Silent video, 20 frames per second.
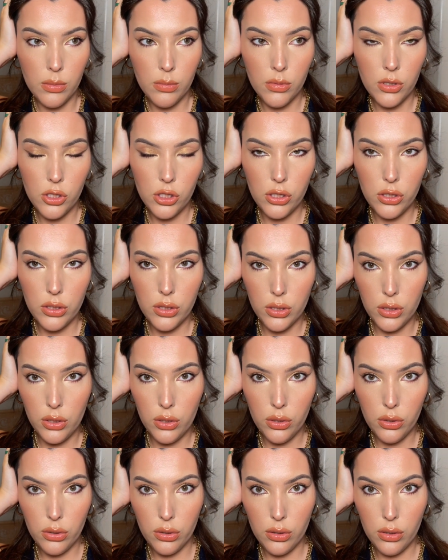She's
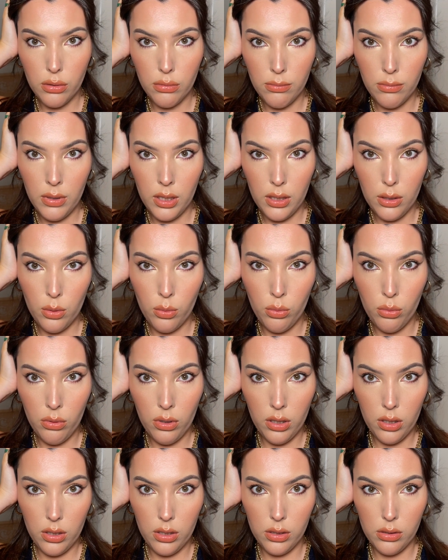cute no matter
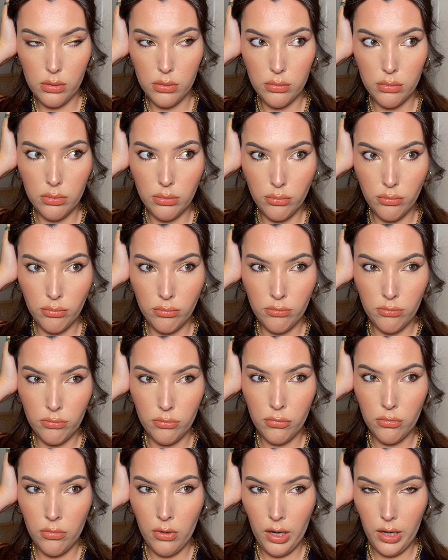what,
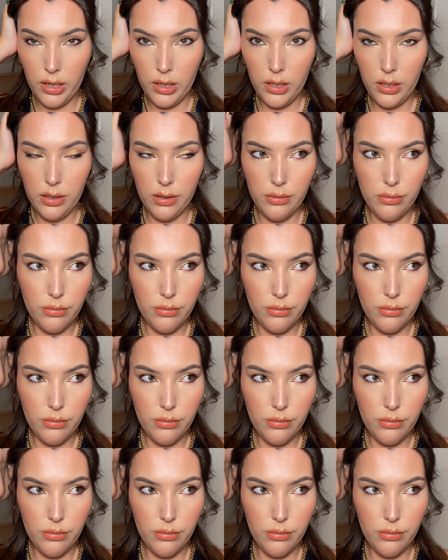right?